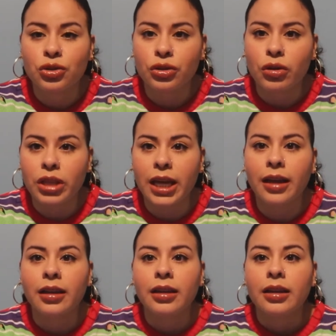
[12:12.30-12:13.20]
you to know
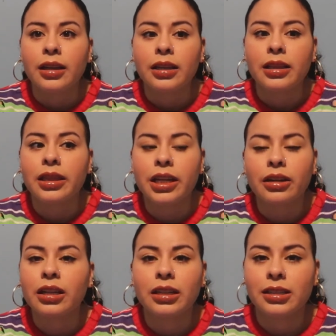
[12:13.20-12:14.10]
that
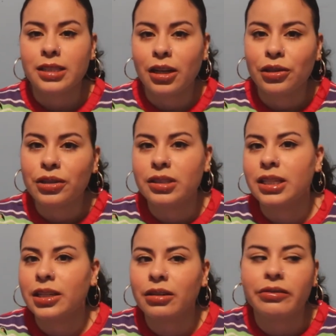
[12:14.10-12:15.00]
they're gonna tell you to
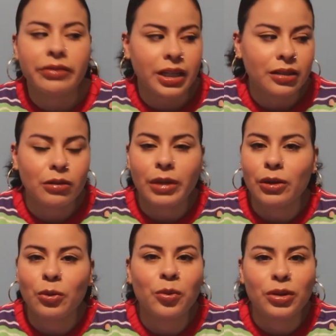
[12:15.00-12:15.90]
take your vet no
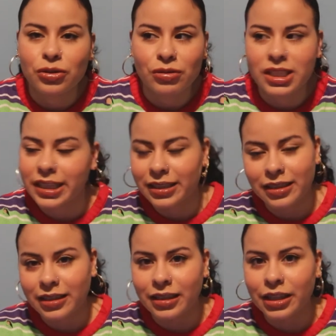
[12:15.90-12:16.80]
matter what you
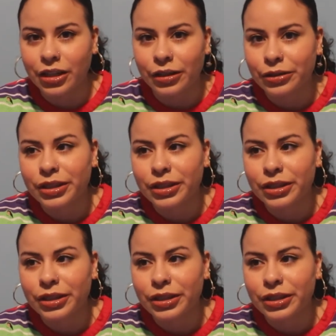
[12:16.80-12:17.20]
say in there.